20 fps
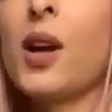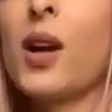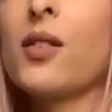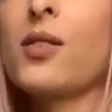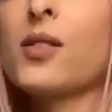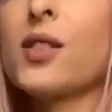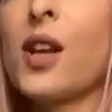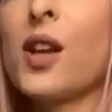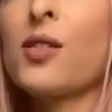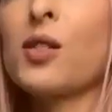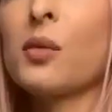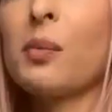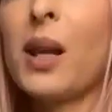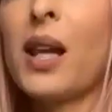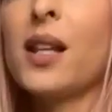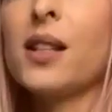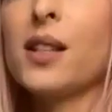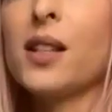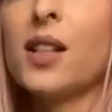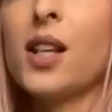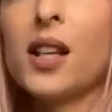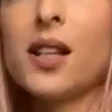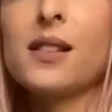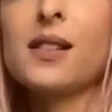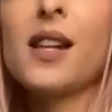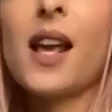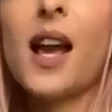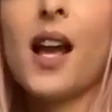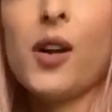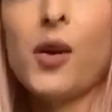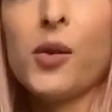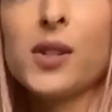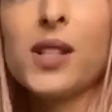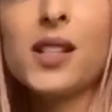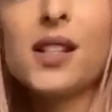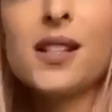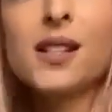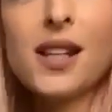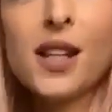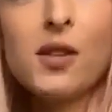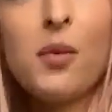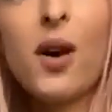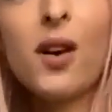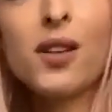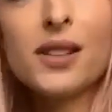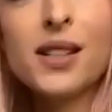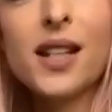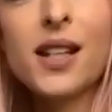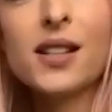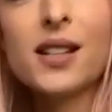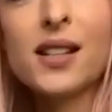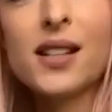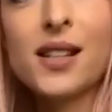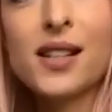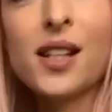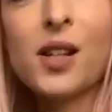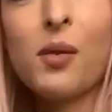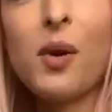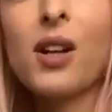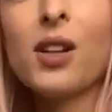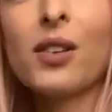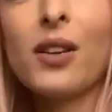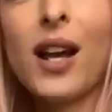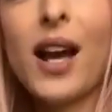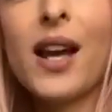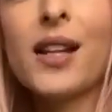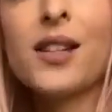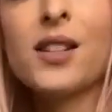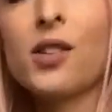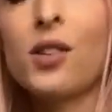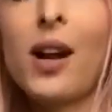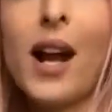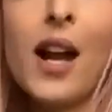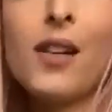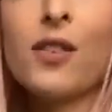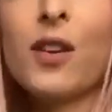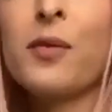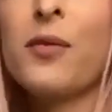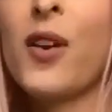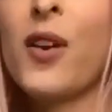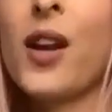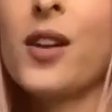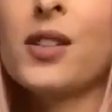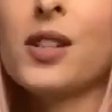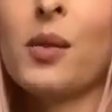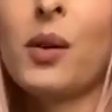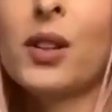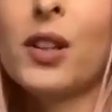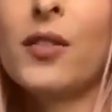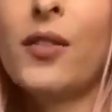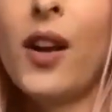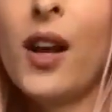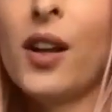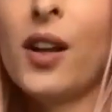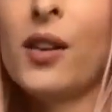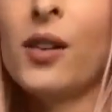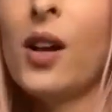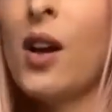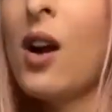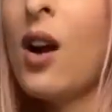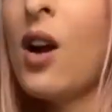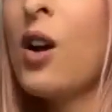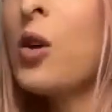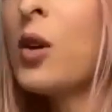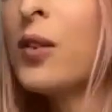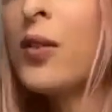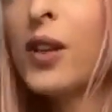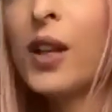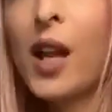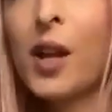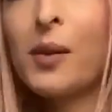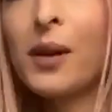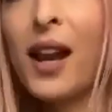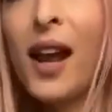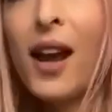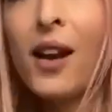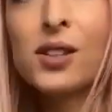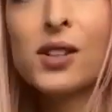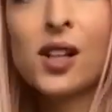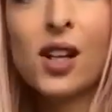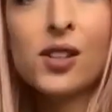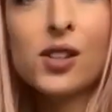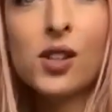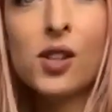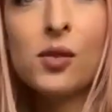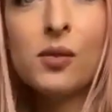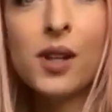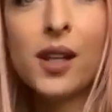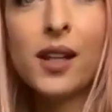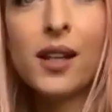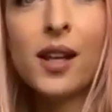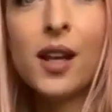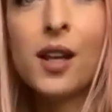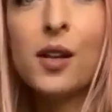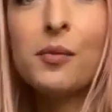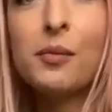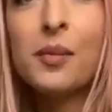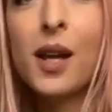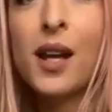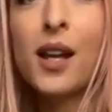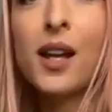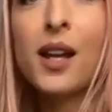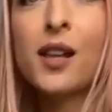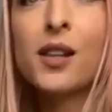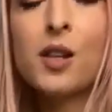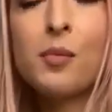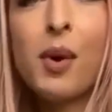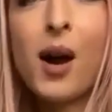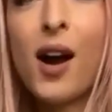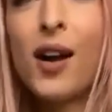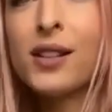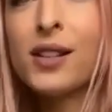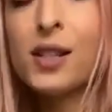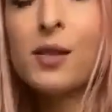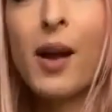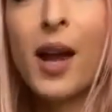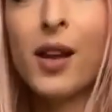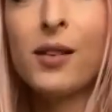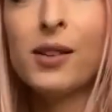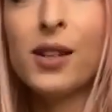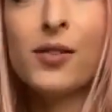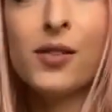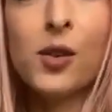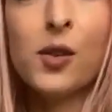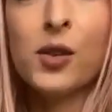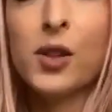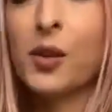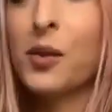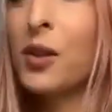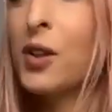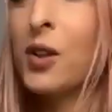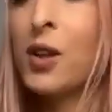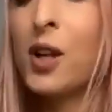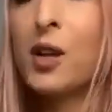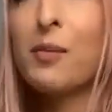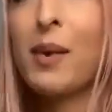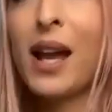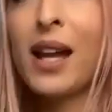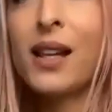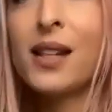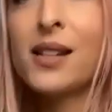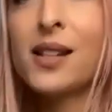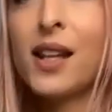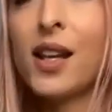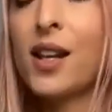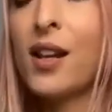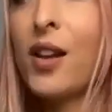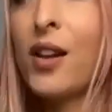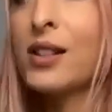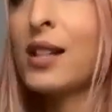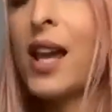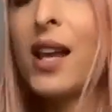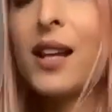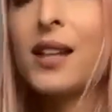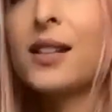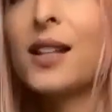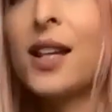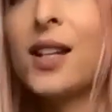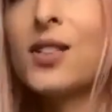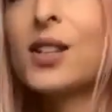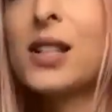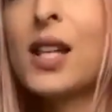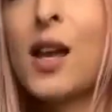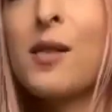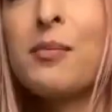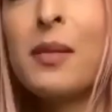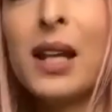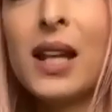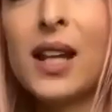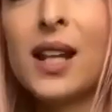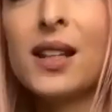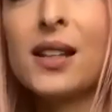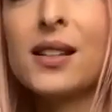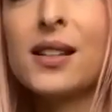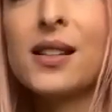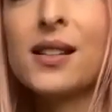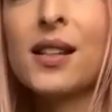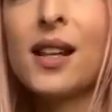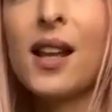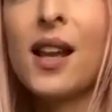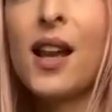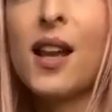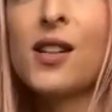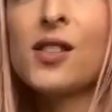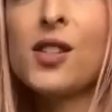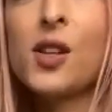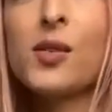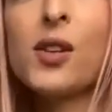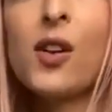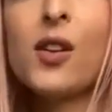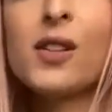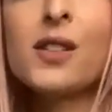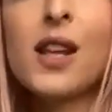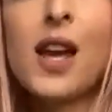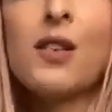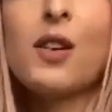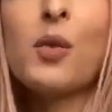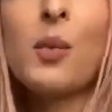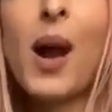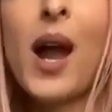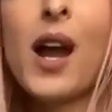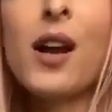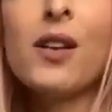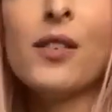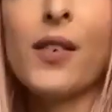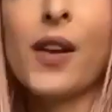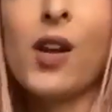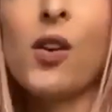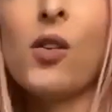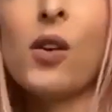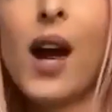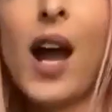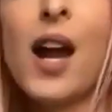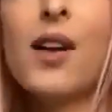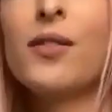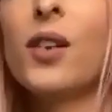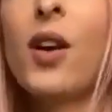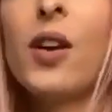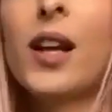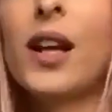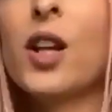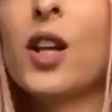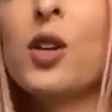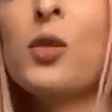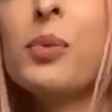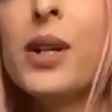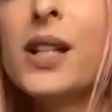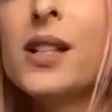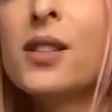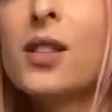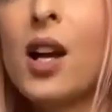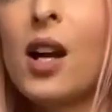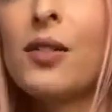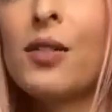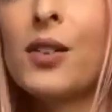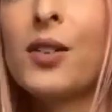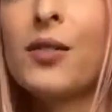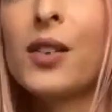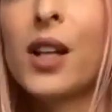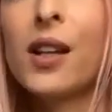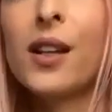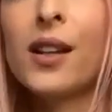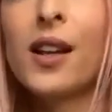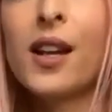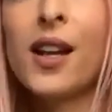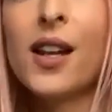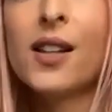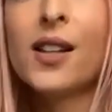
it on social media, you can say, "Oh, did you see what I did? Did you see what I created?" Or have a photo on your phone. Or if you're going out, shall I do the party pony for you? It will look amazing. It only takes an extra 10 minutes. So as long as they're aware of it, or have like a little print off of your